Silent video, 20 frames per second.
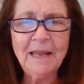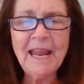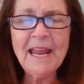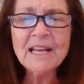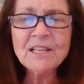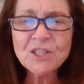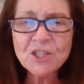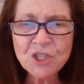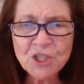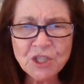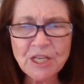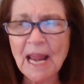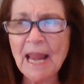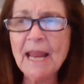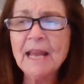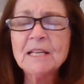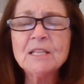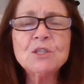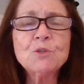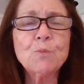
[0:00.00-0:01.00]
It
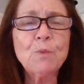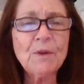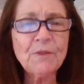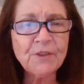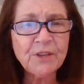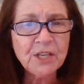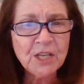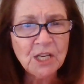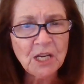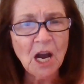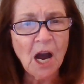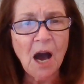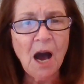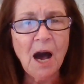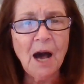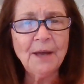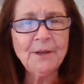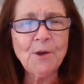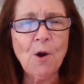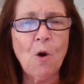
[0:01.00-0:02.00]
stands with
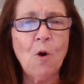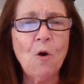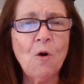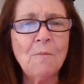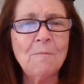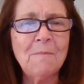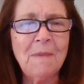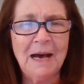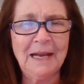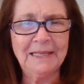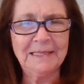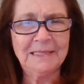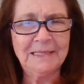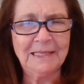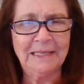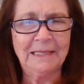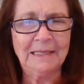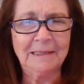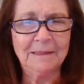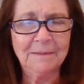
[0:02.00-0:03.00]
God
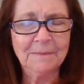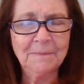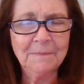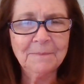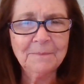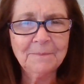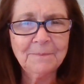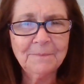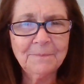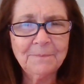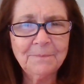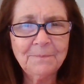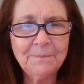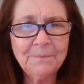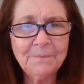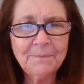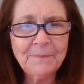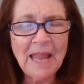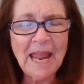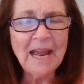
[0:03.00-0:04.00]
Almighty
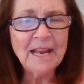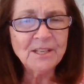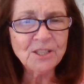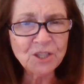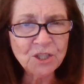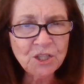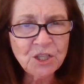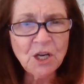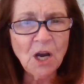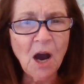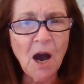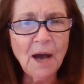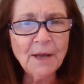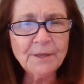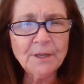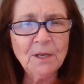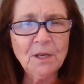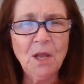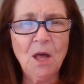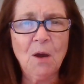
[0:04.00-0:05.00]
and
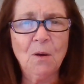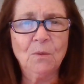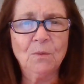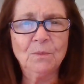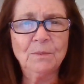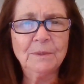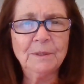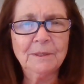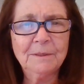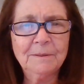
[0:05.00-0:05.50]
God alone.